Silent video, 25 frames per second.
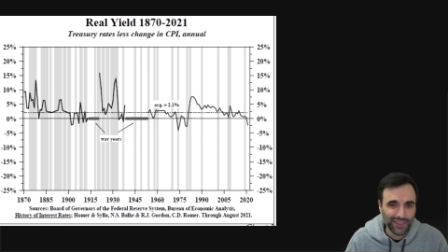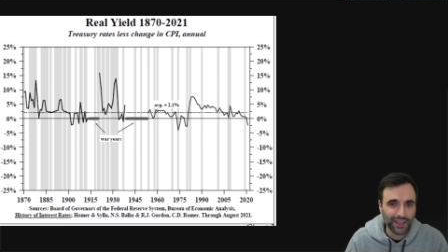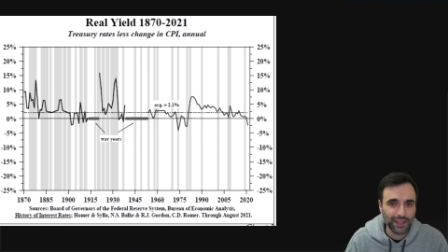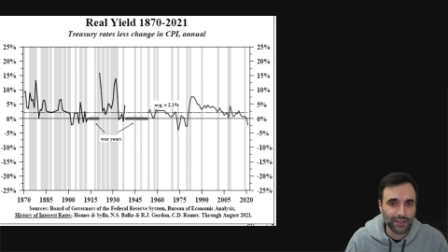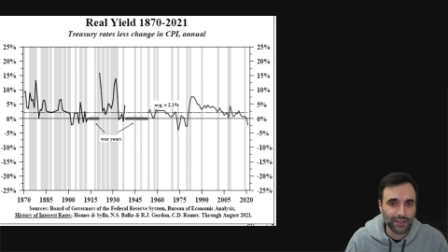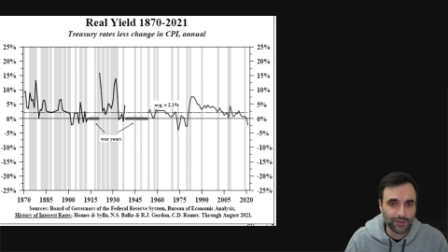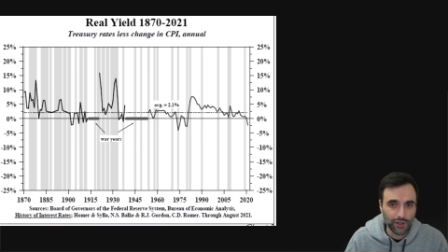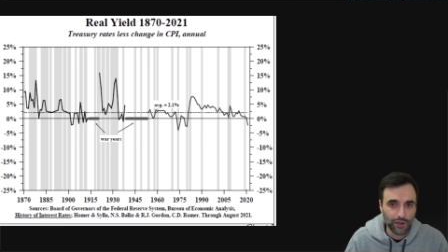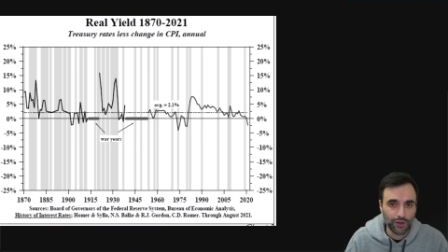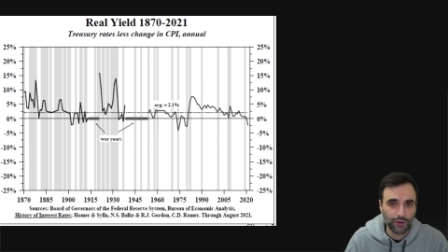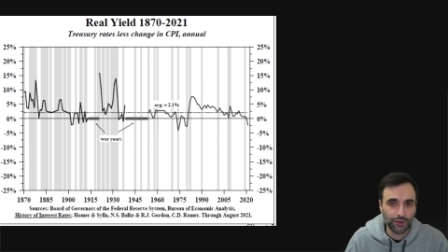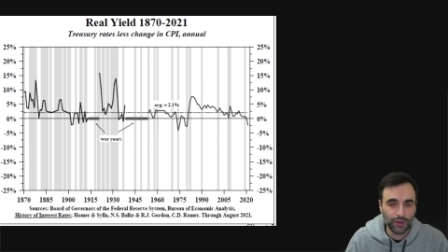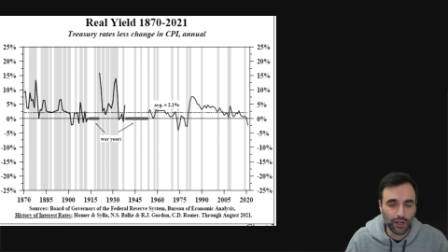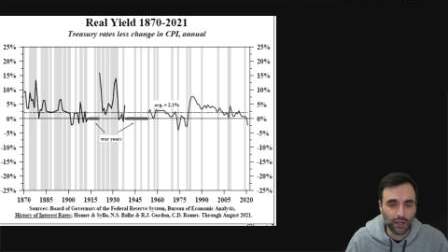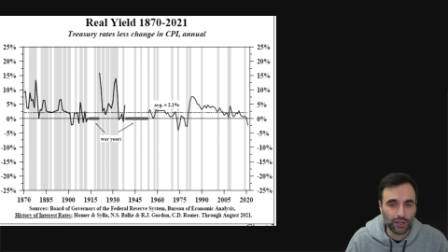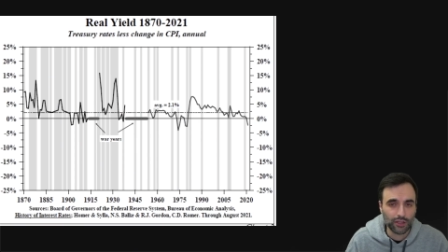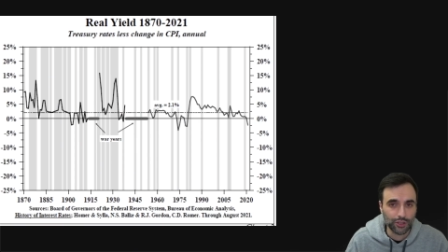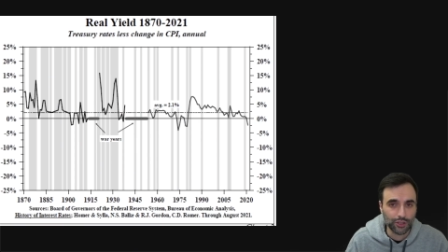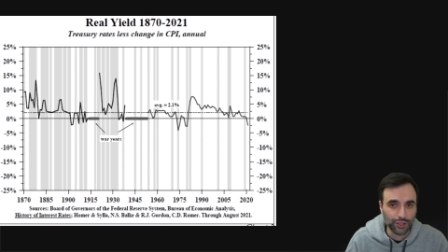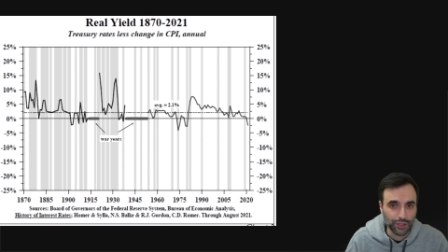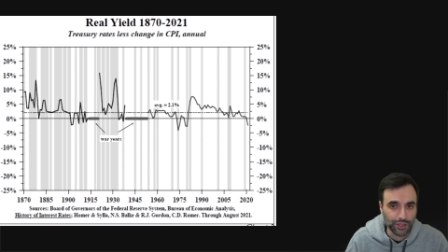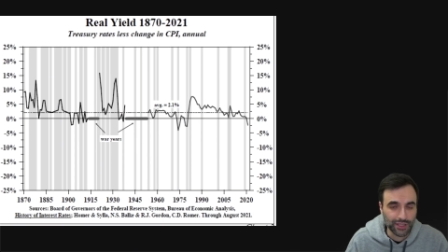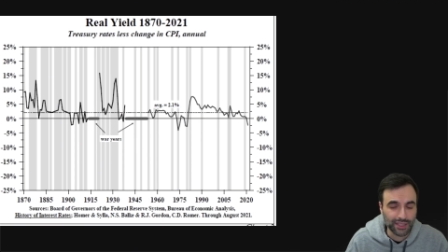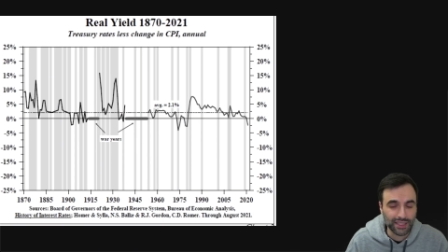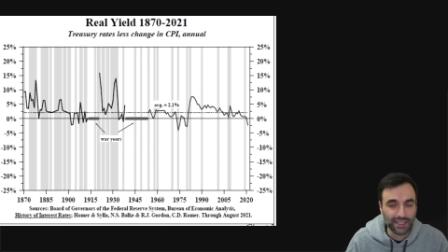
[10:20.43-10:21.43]
things are
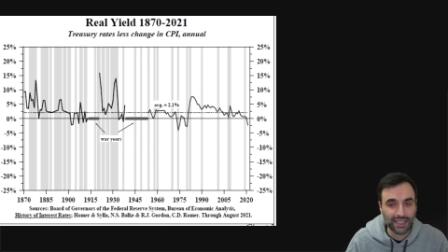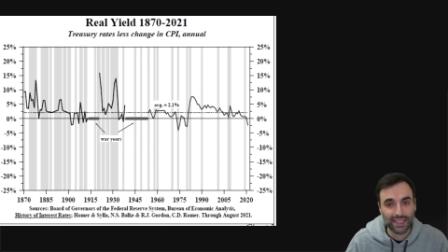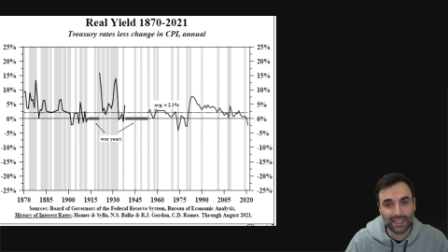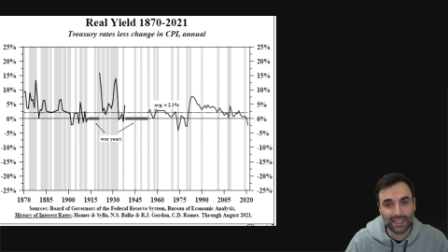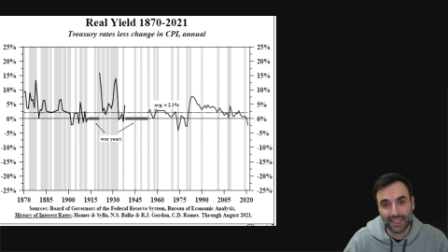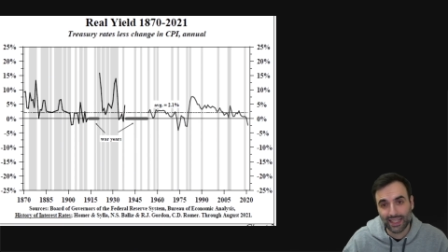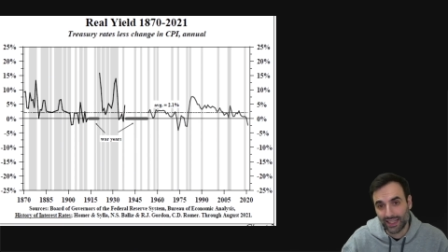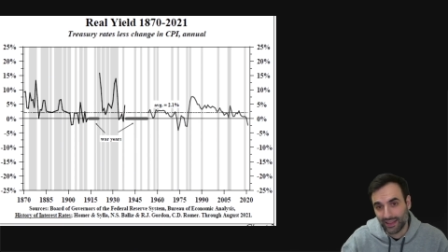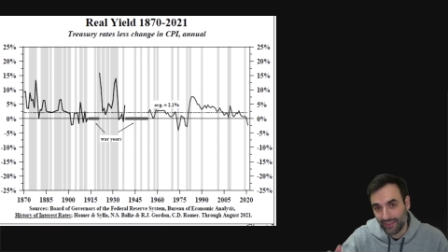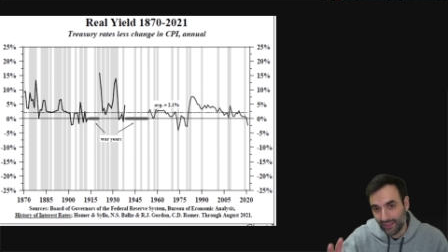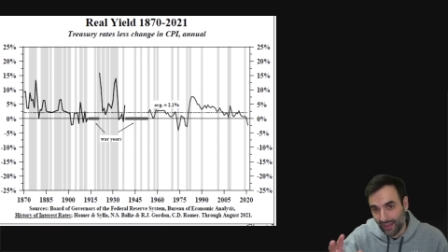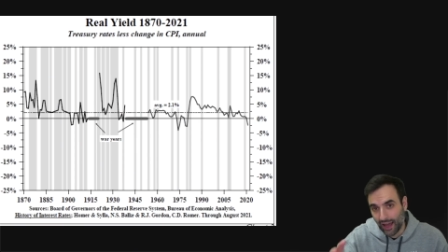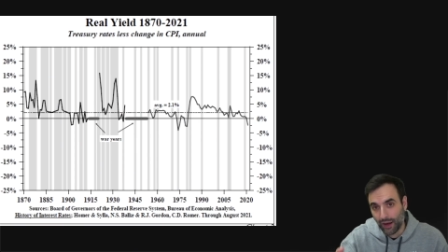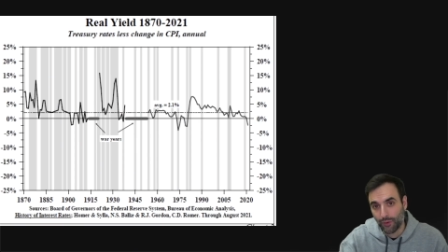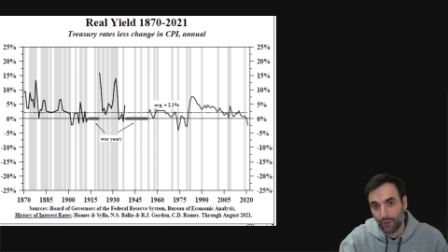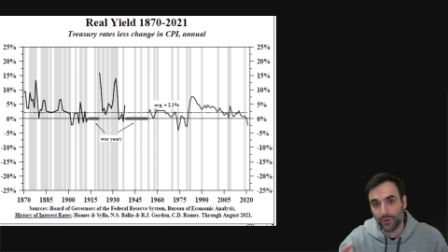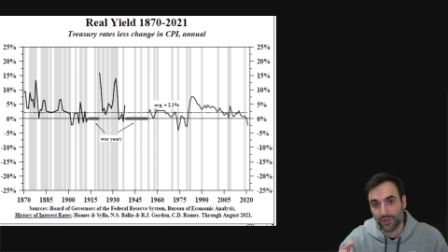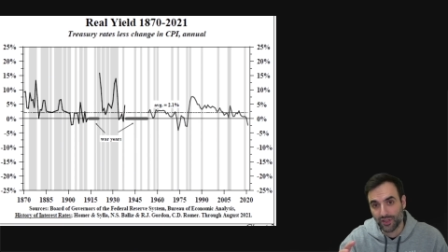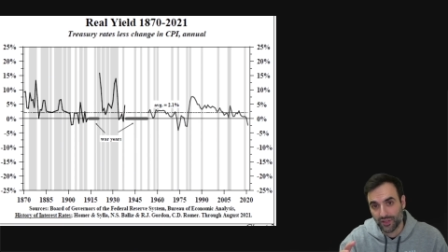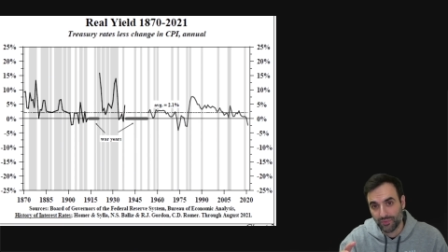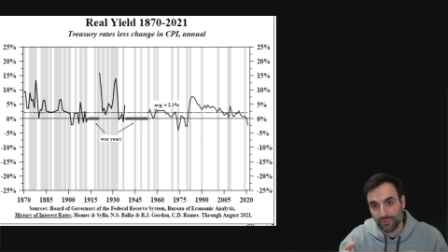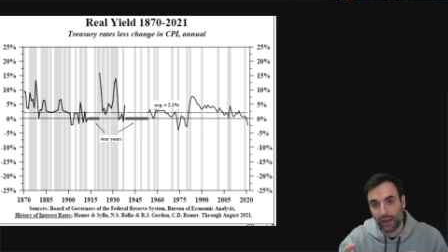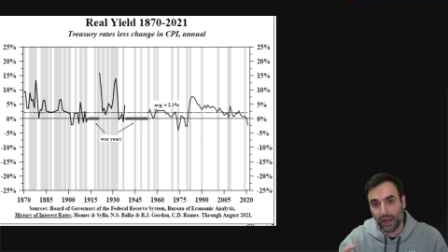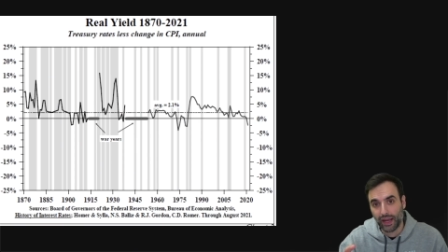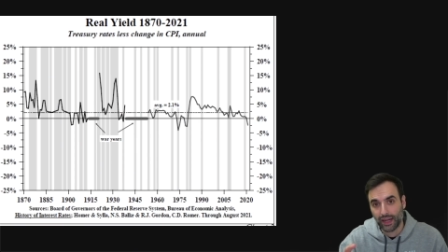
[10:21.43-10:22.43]
not good in that
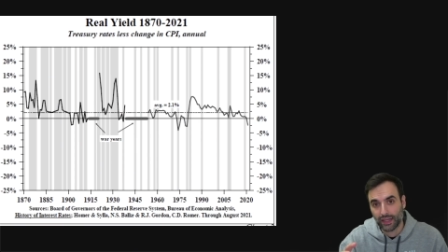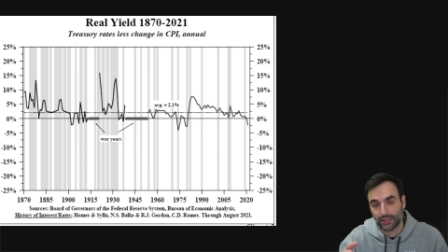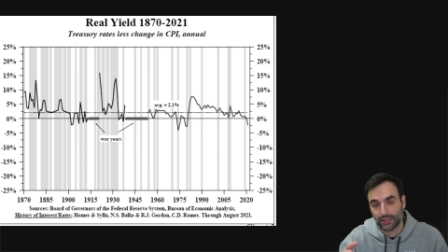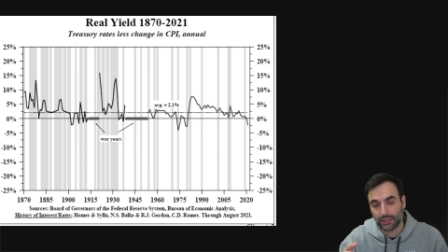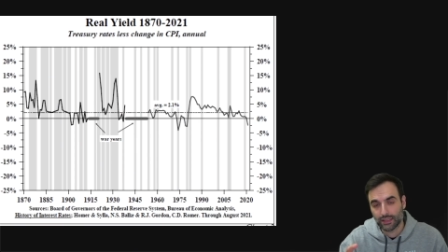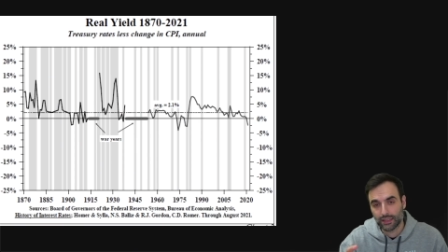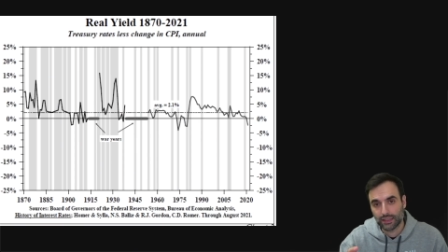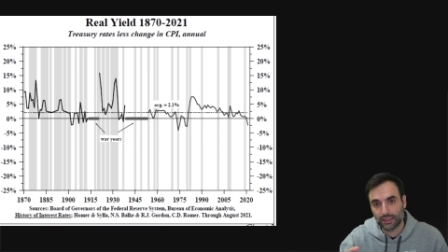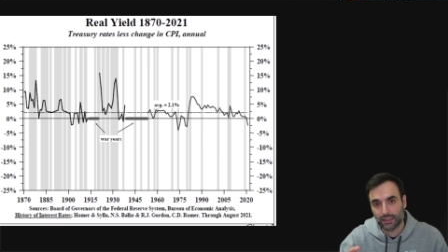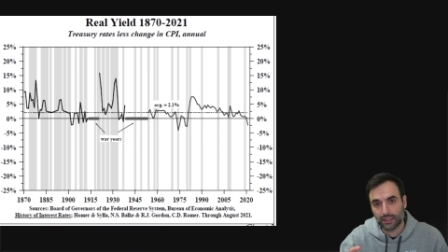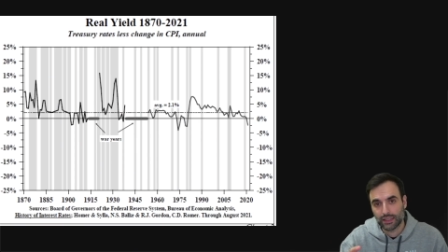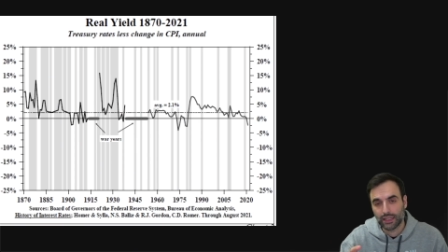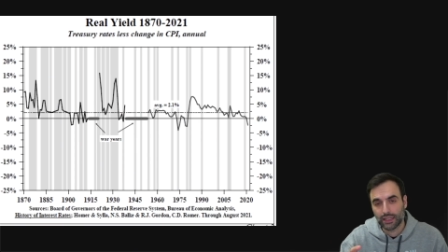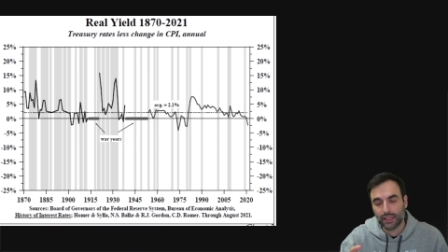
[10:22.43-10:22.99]
respect.